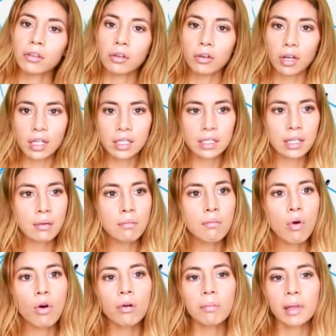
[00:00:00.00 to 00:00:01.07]
you're going to see
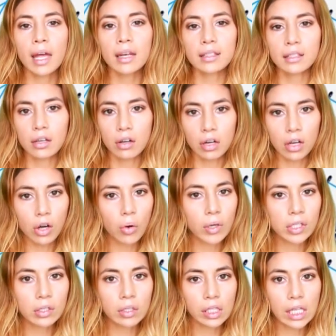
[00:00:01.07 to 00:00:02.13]
more planets are going to go
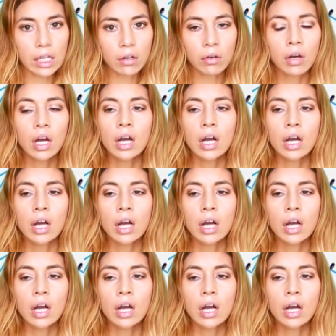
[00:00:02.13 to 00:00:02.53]
into Leo.